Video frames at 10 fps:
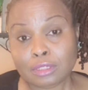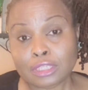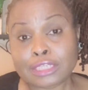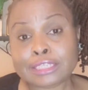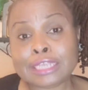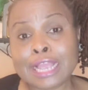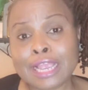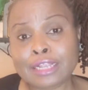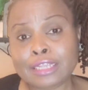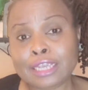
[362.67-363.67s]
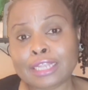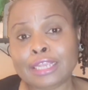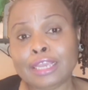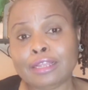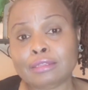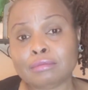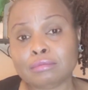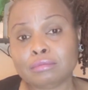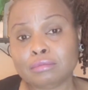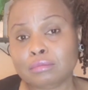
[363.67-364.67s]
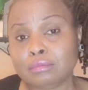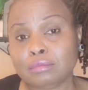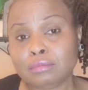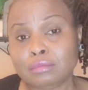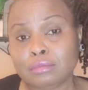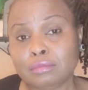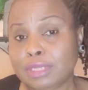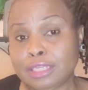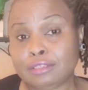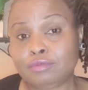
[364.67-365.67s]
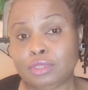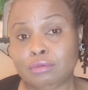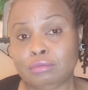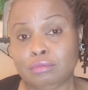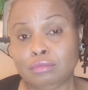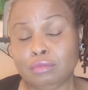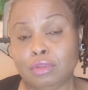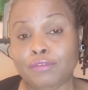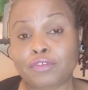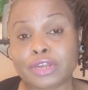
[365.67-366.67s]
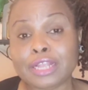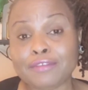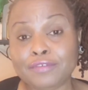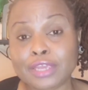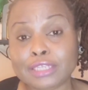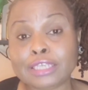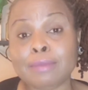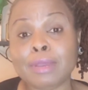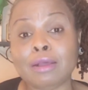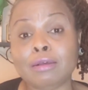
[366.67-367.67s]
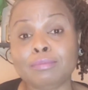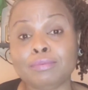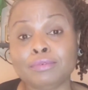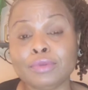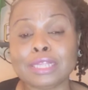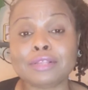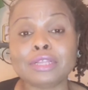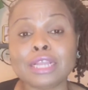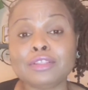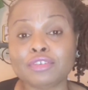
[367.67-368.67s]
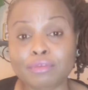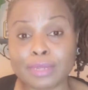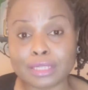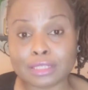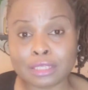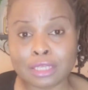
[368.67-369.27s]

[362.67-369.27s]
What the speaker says: the same Ghanaian Ministry of Foreign Affairs came up with another document